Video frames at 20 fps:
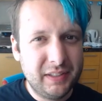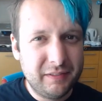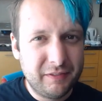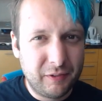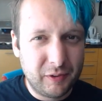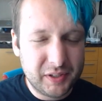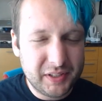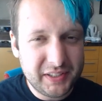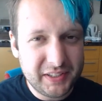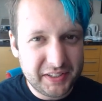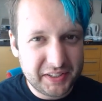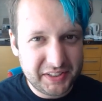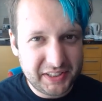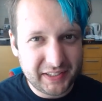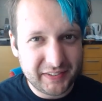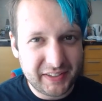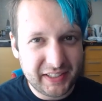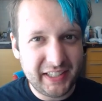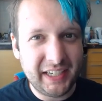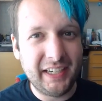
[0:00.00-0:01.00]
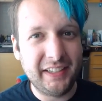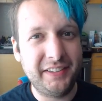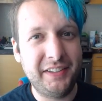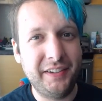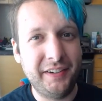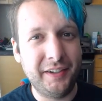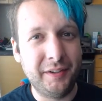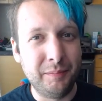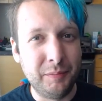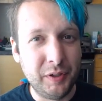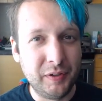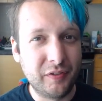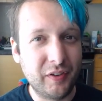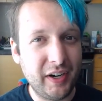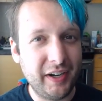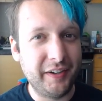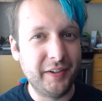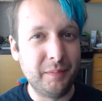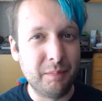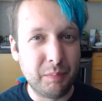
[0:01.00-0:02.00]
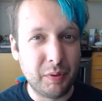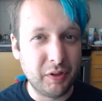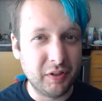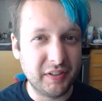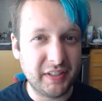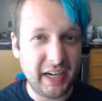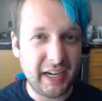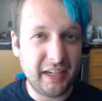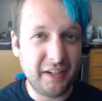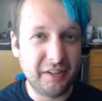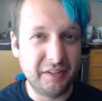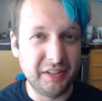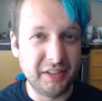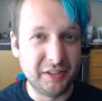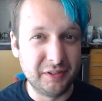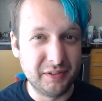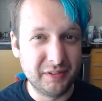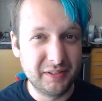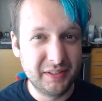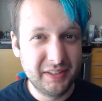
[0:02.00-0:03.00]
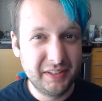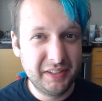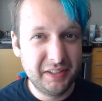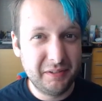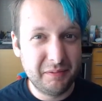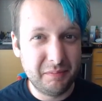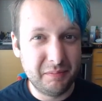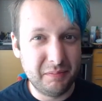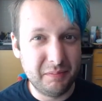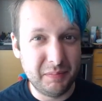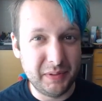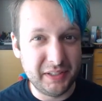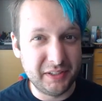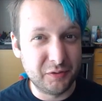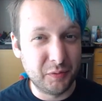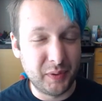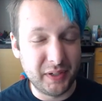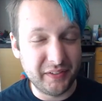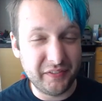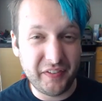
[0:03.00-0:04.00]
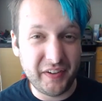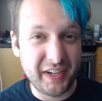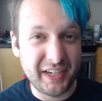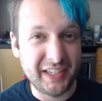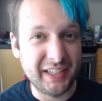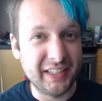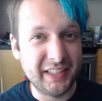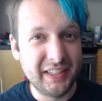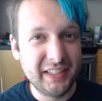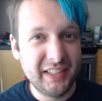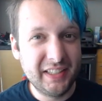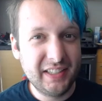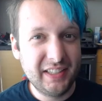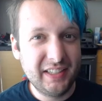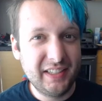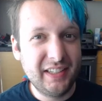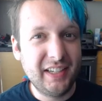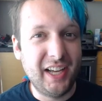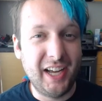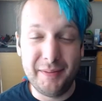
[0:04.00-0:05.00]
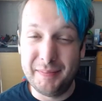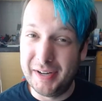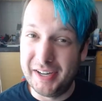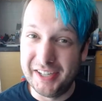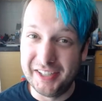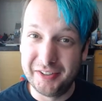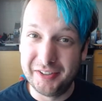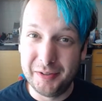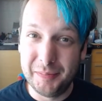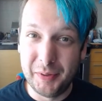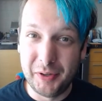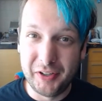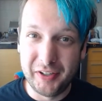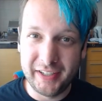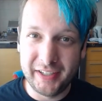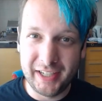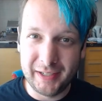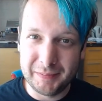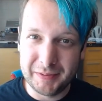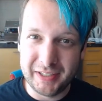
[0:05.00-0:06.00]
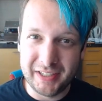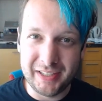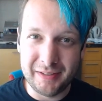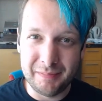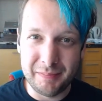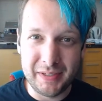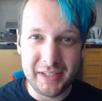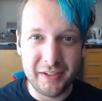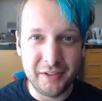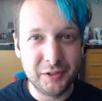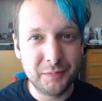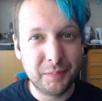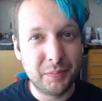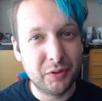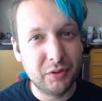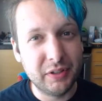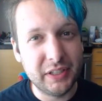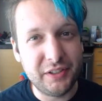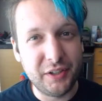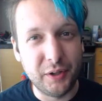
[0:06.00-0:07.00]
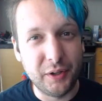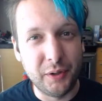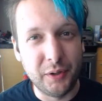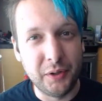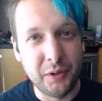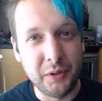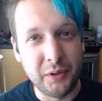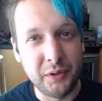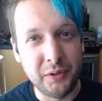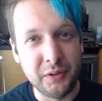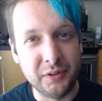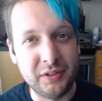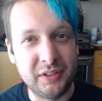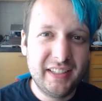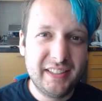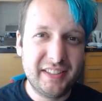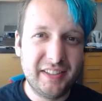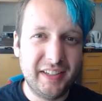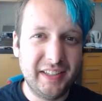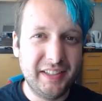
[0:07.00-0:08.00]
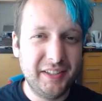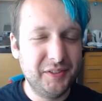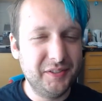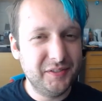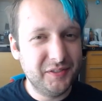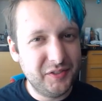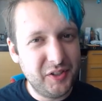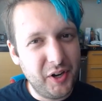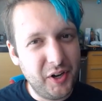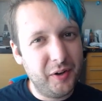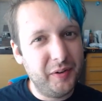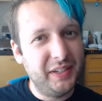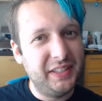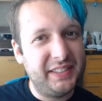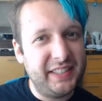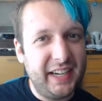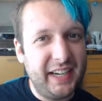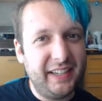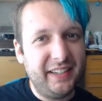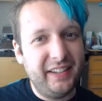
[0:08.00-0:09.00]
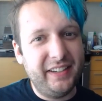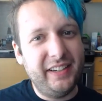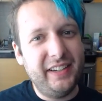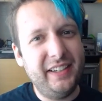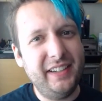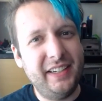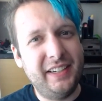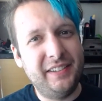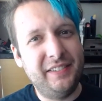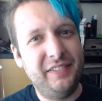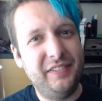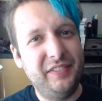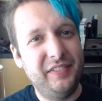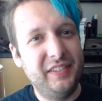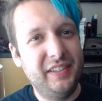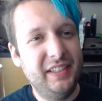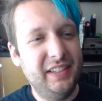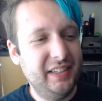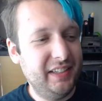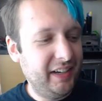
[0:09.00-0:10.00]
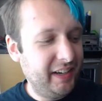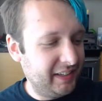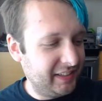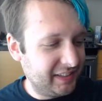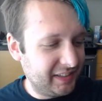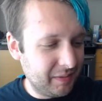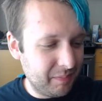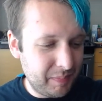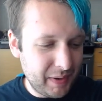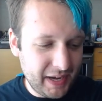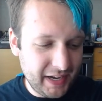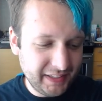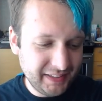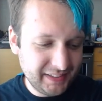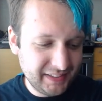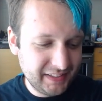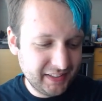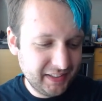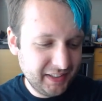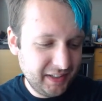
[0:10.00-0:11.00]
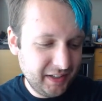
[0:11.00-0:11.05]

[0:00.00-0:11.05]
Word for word: forcing yourself to get out there and move around and burn calories means one thing. I'm a hungry boy and I'm going to eat me those burritos. So I don't know exactly if it's the best,